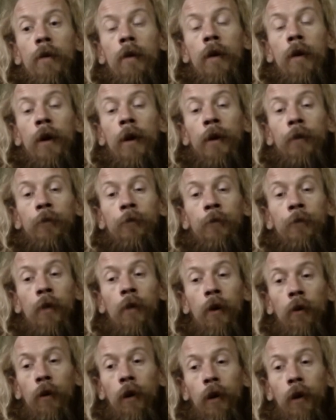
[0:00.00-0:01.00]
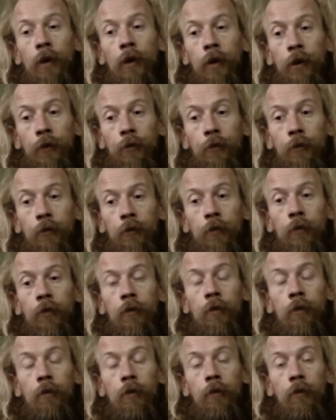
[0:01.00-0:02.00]
I had felt like I'd
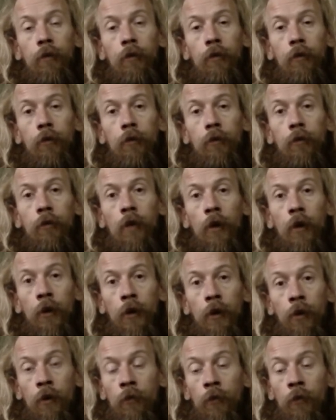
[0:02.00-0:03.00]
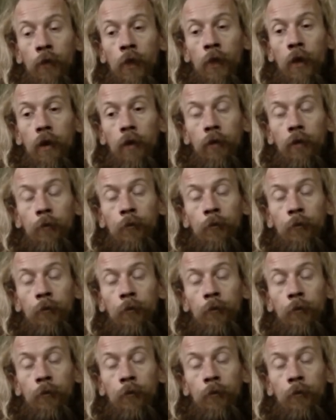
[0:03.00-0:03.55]
done enough of that.